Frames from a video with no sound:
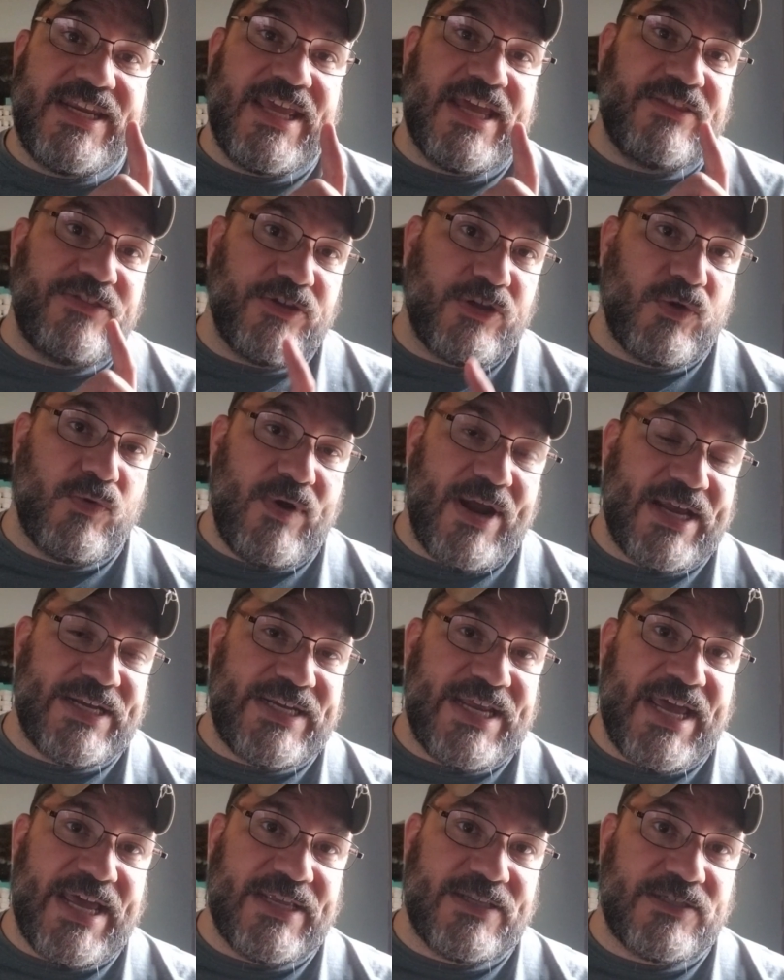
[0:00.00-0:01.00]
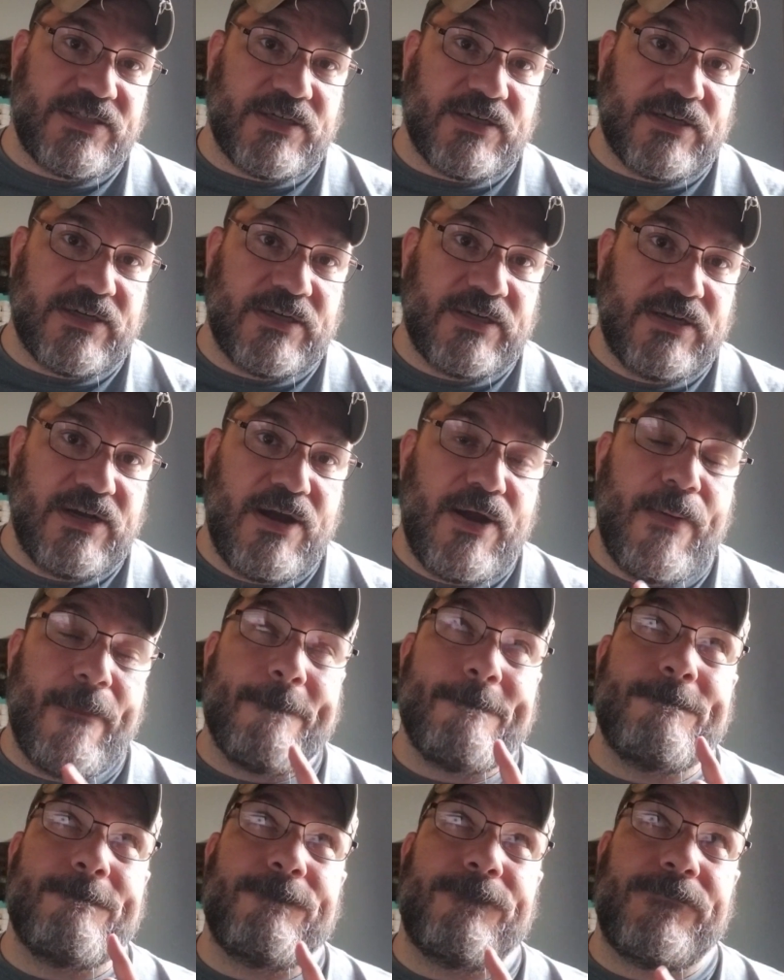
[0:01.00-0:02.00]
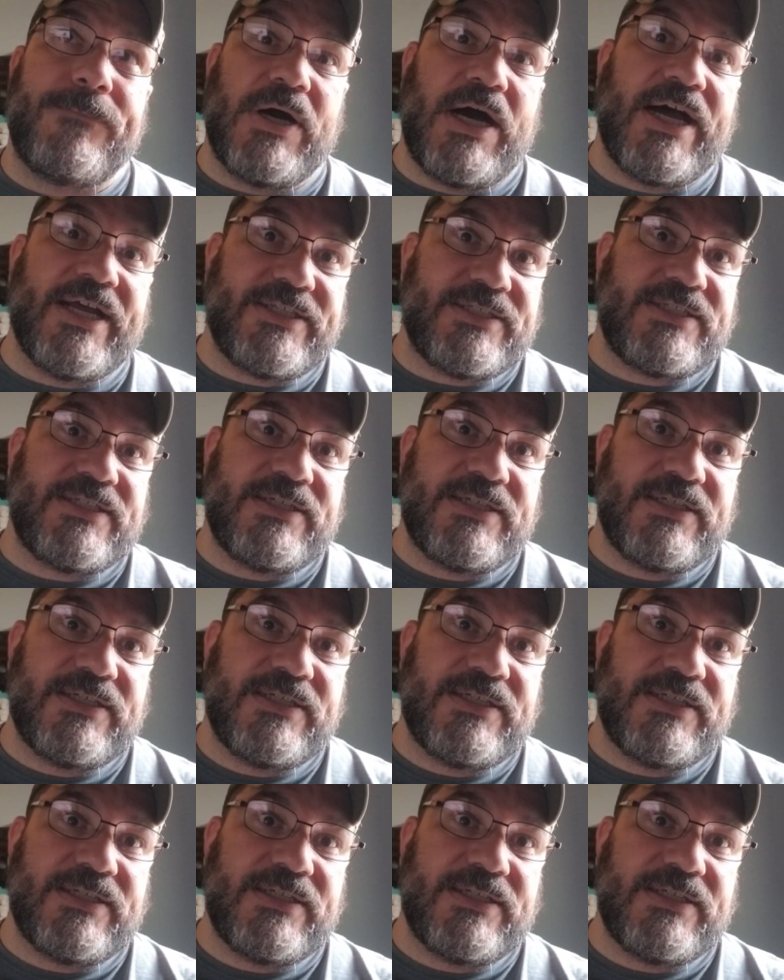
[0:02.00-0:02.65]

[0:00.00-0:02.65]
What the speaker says: get the correct answer, but